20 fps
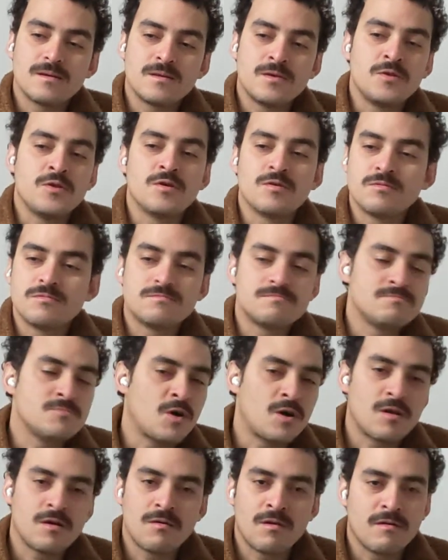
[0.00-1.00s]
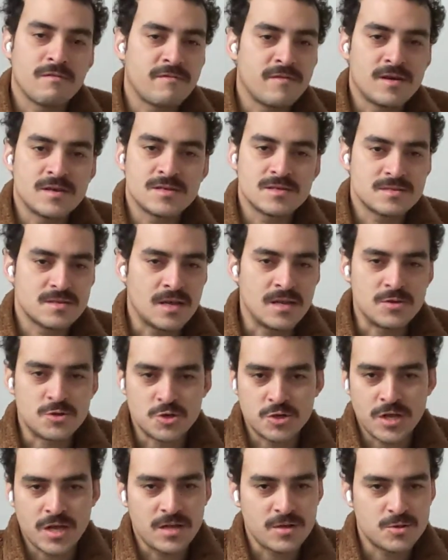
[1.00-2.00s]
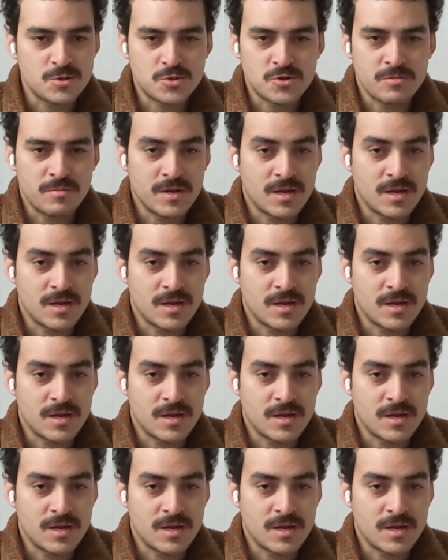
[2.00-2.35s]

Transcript: you know, not all of us enter the industry